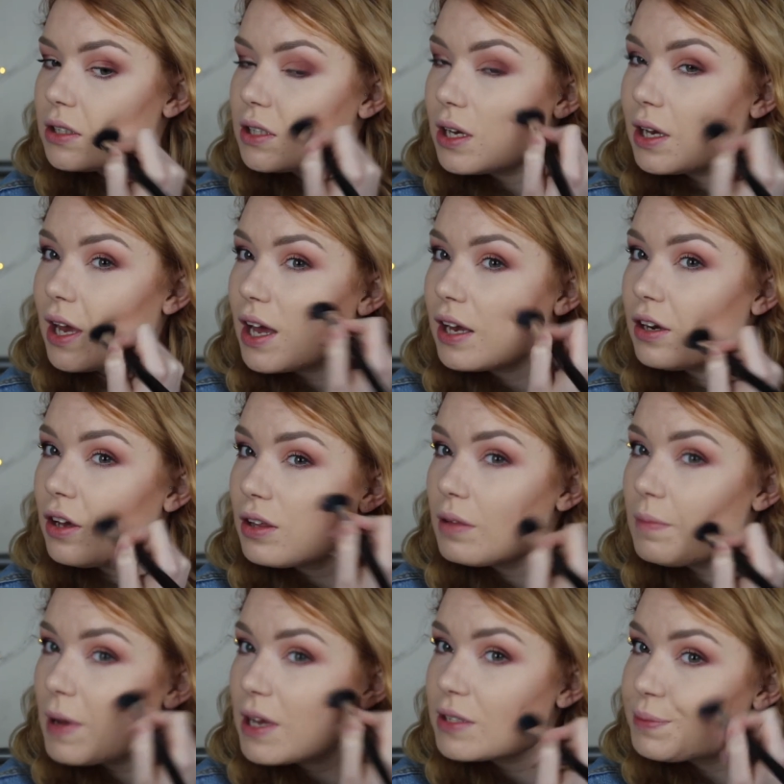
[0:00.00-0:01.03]
So yeah, not
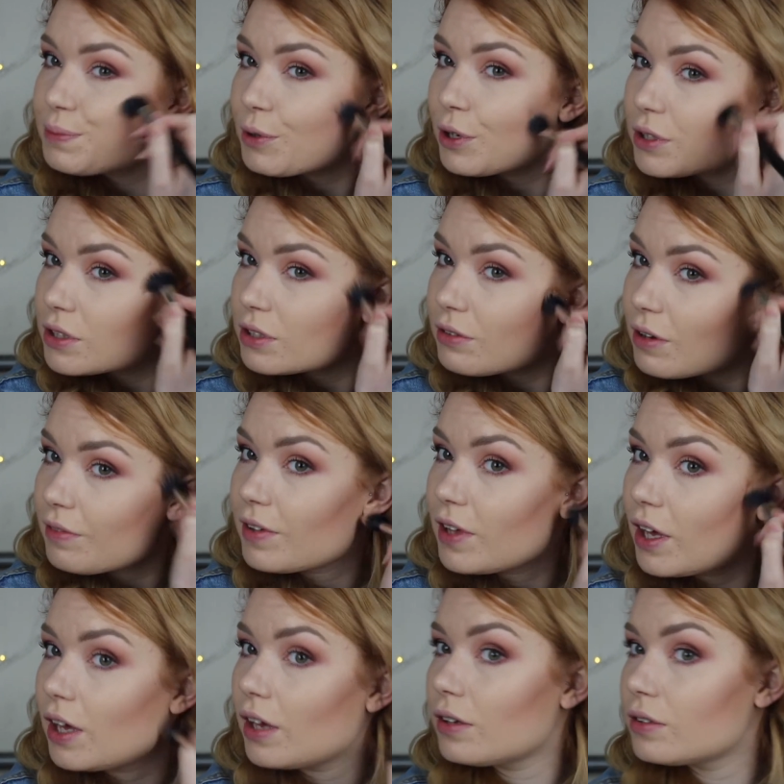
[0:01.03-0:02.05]
the best bronzer
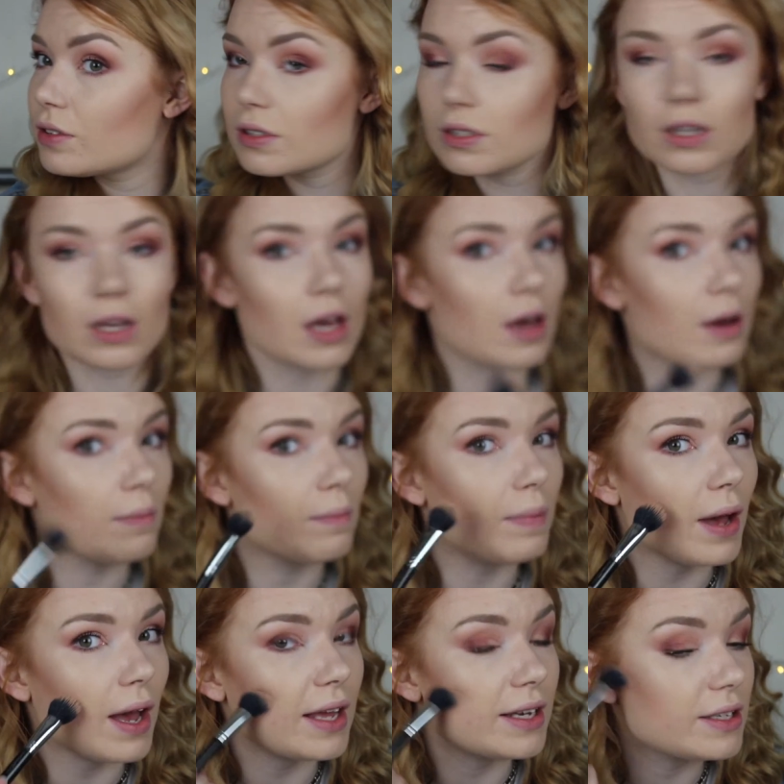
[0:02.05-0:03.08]
I've used,
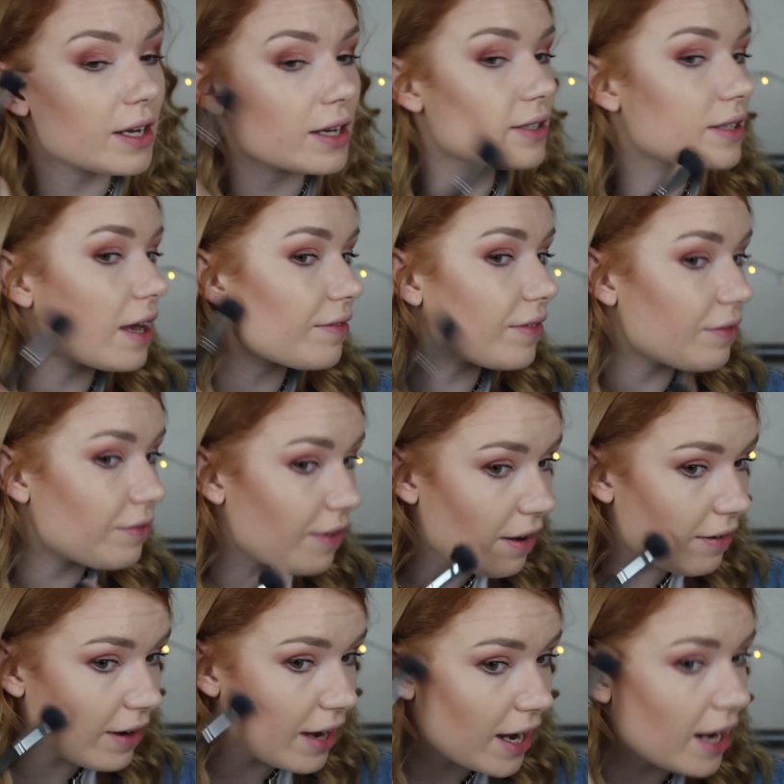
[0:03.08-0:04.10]
but it does have a
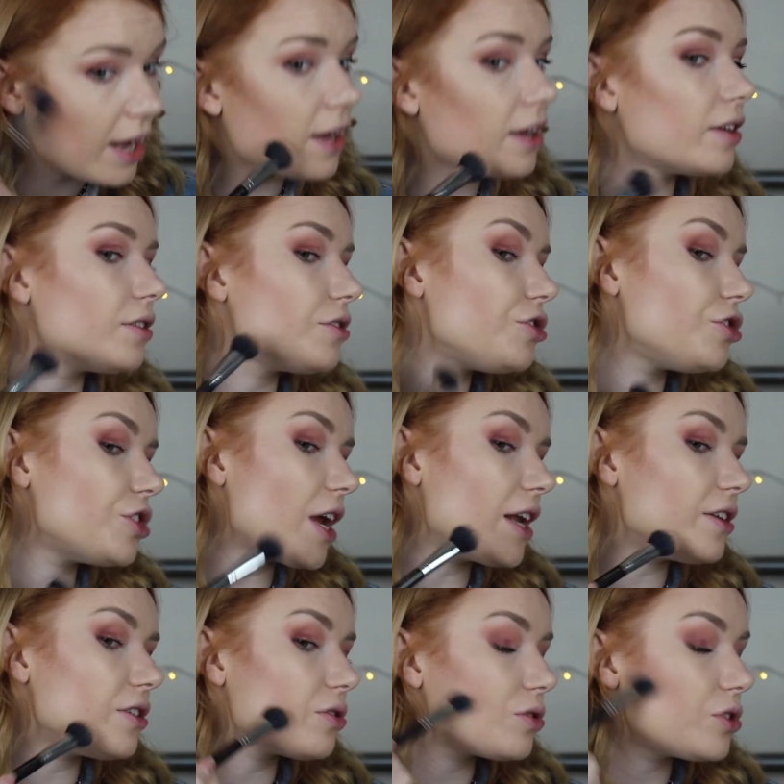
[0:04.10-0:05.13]
very
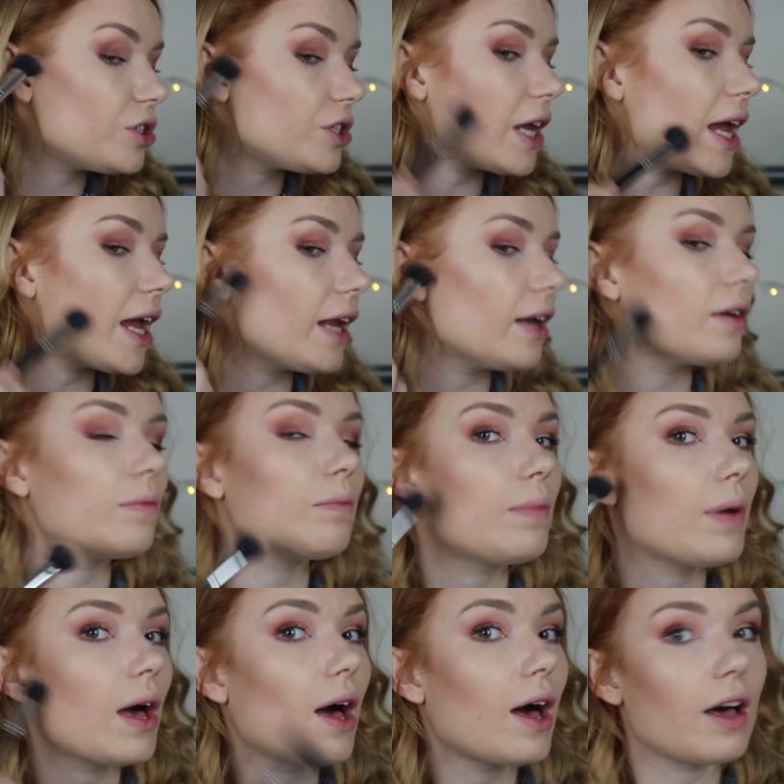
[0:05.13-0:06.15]
gentle sheen,
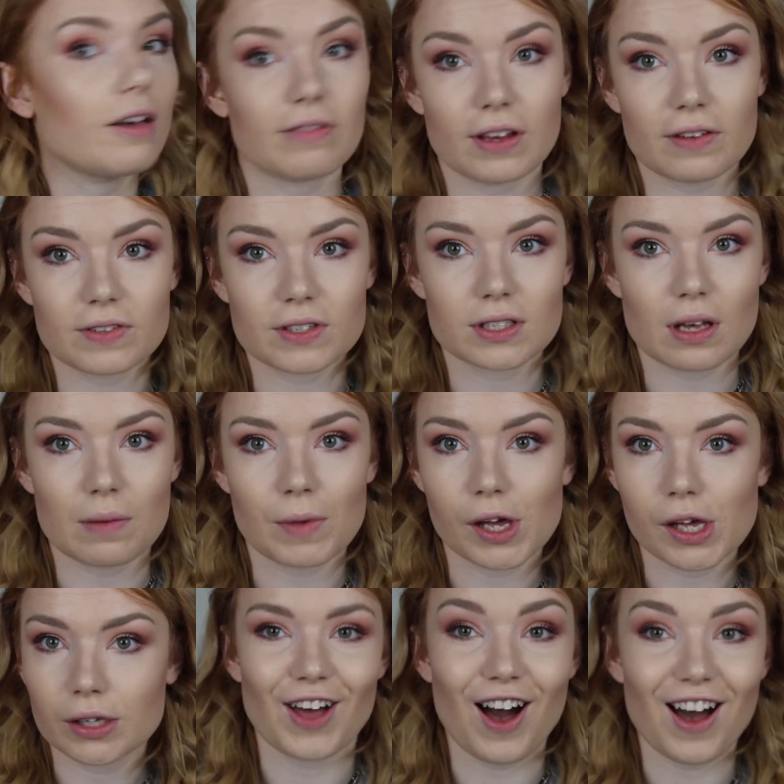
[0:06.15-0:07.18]
perfect for
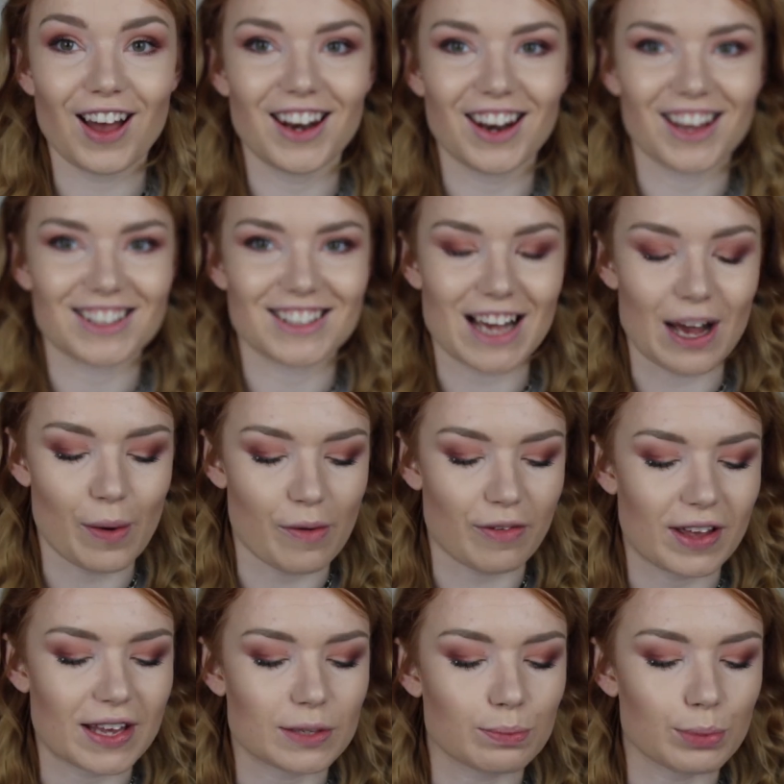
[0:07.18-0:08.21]
summer. The highlighter,
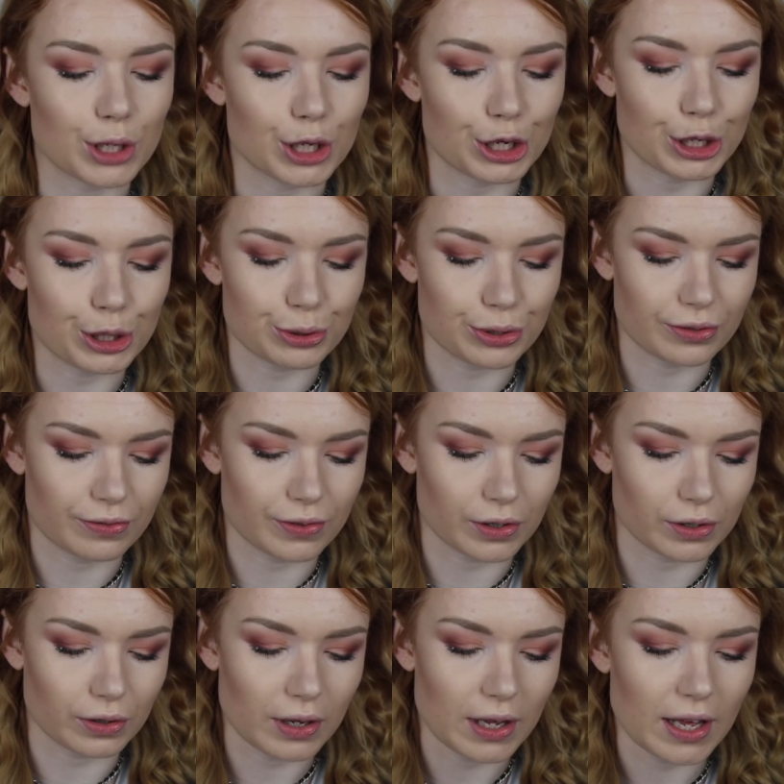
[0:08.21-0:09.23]
however, is
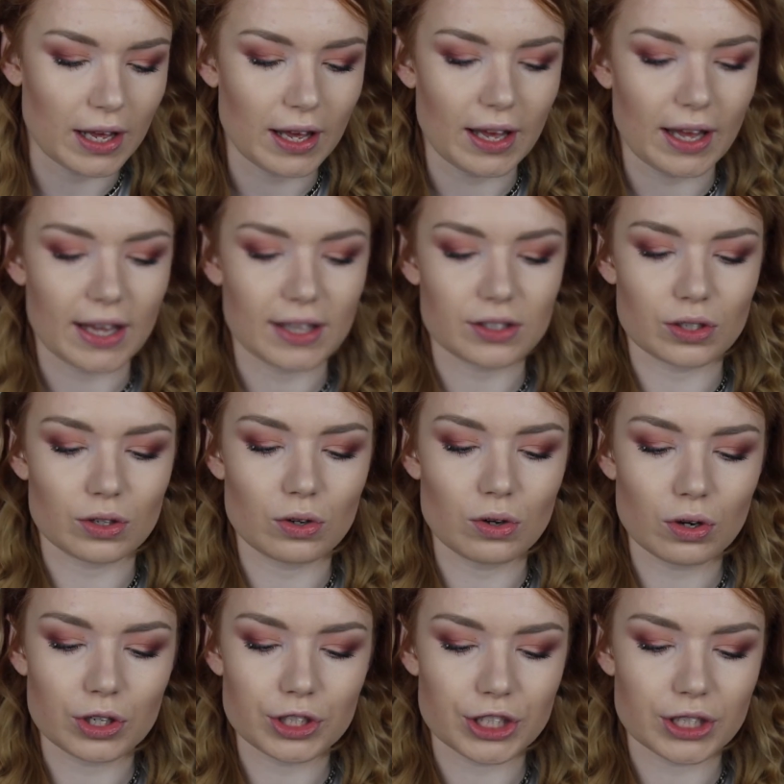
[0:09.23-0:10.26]
beautiful. It's a
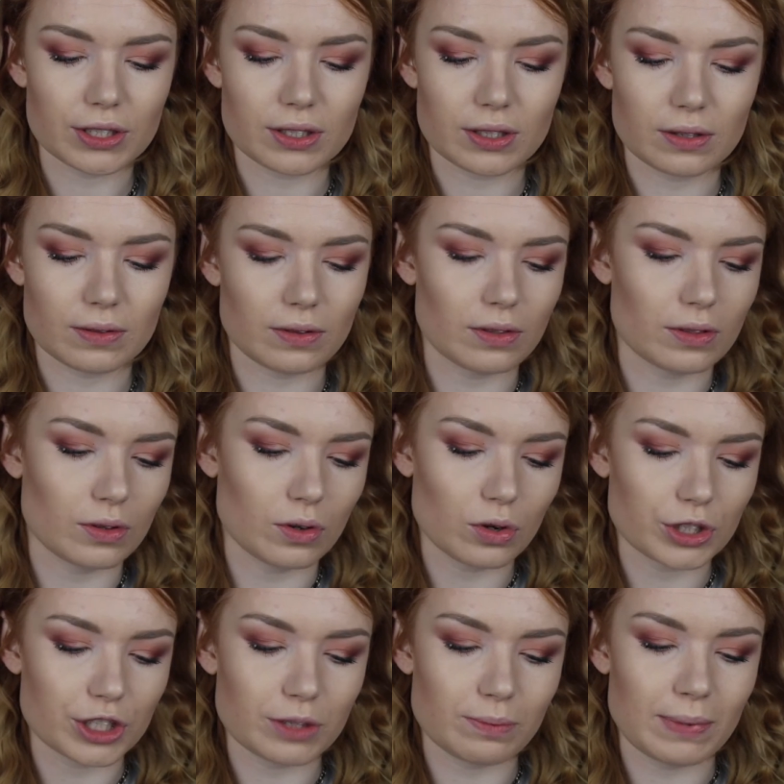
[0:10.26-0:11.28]
gorgeous,
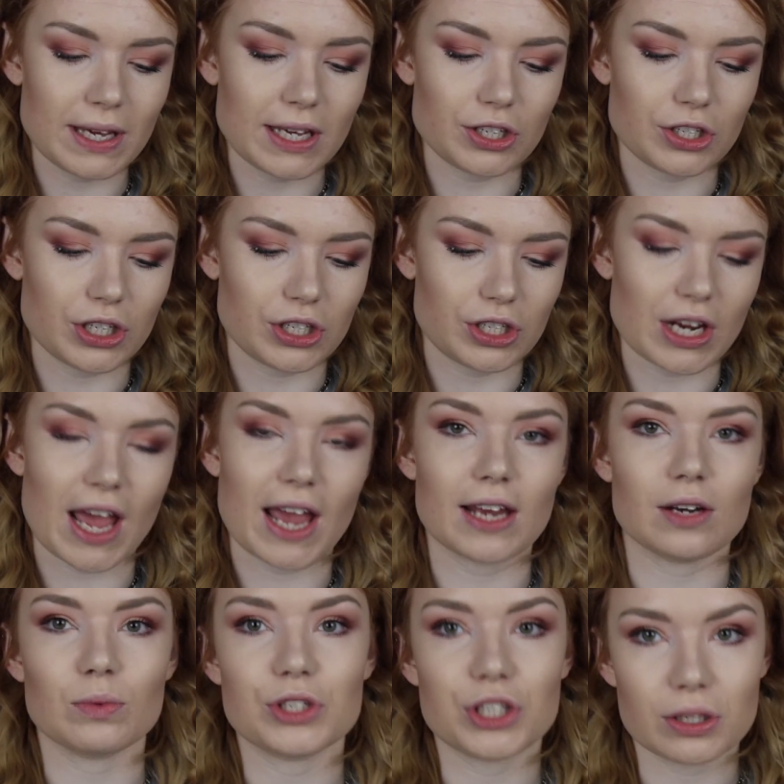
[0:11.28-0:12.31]
gorgeous peachy
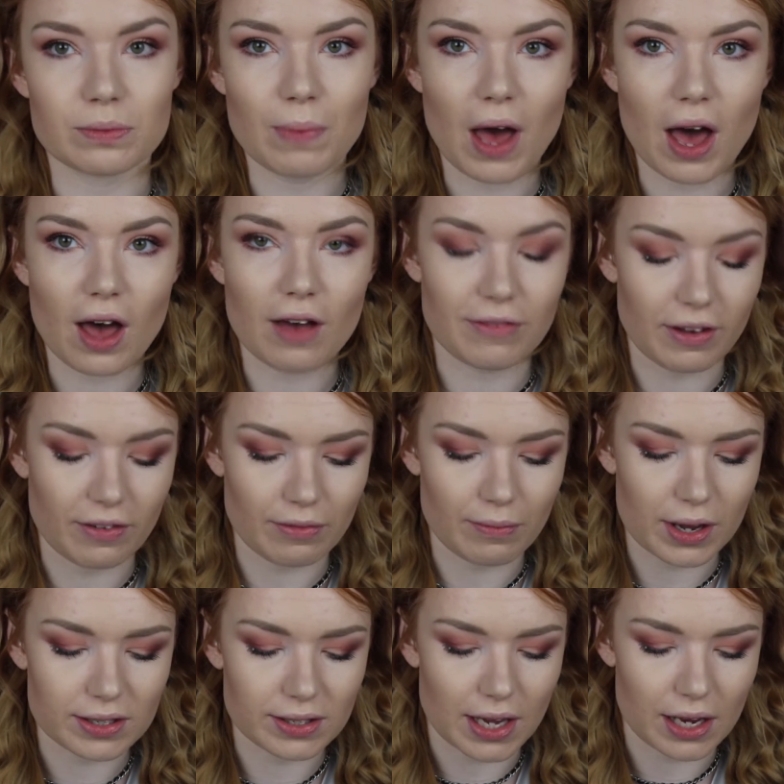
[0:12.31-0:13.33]
shade, which is perfect for
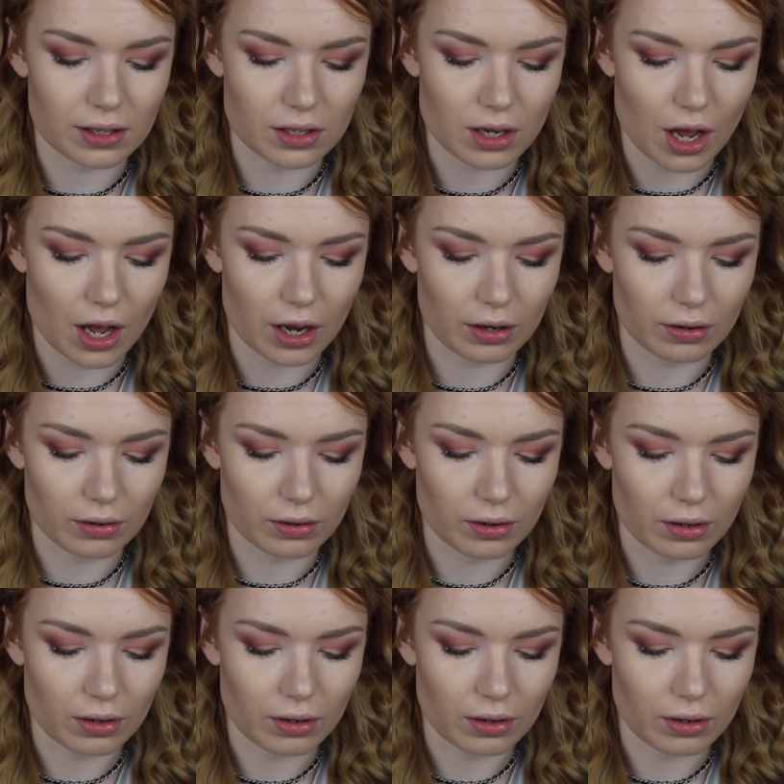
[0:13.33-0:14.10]
my skin tone.